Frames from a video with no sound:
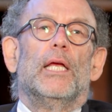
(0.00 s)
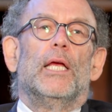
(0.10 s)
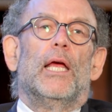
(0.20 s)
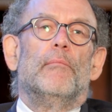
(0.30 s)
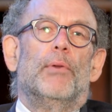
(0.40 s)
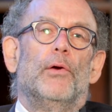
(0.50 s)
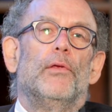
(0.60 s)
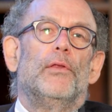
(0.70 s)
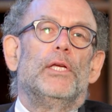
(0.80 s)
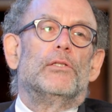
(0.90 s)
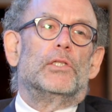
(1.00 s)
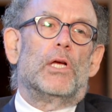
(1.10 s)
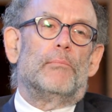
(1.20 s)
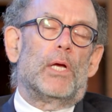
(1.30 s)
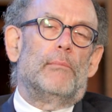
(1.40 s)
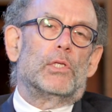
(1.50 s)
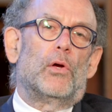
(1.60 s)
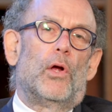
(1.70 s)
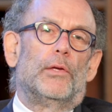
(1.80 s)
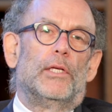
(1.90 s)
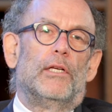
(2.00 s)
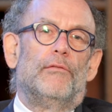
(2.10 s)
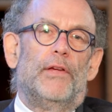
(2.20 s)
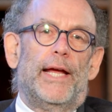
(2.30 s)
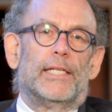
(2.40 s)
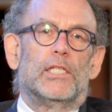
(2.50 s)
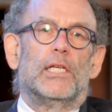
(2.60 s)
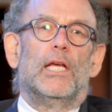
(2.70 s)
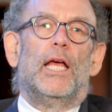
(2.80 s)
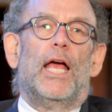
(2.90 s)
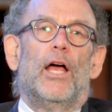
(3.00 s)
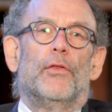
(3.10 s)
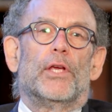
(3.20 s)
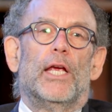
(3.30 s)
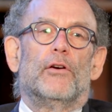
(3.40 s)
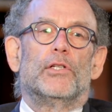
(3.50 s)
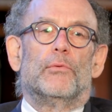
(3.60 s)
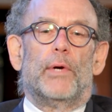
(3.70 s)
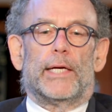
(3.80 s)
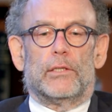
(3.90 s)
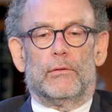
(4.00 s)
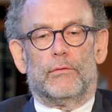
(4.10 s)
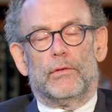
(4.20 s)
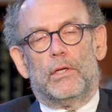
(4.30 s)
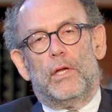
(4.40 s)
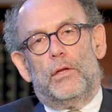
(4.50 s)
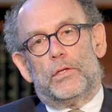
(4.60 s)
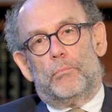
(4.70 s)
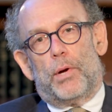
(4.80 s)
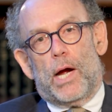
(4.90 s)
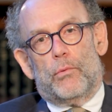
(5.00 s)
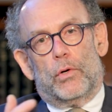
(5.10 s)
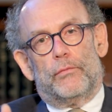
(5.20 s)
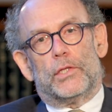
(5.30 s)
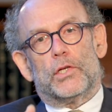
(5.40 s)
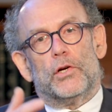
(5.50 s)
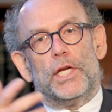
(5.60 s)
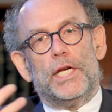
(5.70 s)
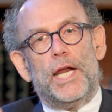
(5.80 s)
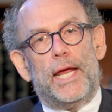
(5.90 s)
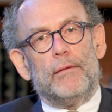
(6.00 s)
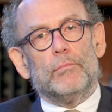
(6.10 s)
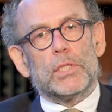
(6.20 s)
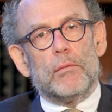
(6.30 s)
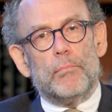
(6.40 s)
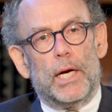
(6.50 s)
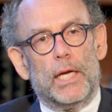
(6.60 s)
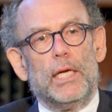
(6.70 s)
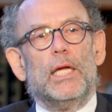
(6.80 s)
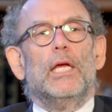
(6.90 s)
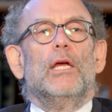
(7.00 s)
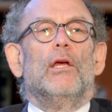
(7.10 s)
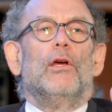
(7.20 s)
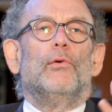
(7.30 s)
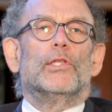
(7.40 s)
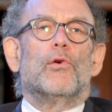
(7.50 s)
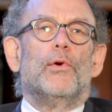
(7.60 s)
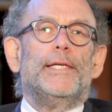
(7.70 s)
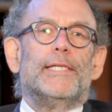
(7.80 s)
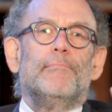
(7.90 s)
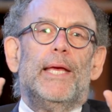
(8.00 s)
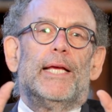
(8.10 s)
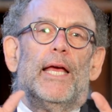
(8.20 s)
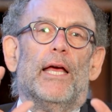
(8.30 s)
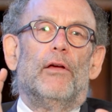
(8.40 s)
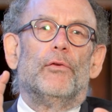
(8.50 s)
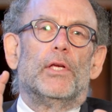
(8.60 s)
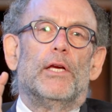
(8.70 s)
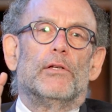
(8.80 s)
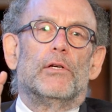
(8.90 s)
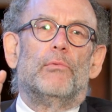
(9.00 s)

and both of these are sometimes called an advanced health care directive. The power of attorney names somebody who is going to make healthcare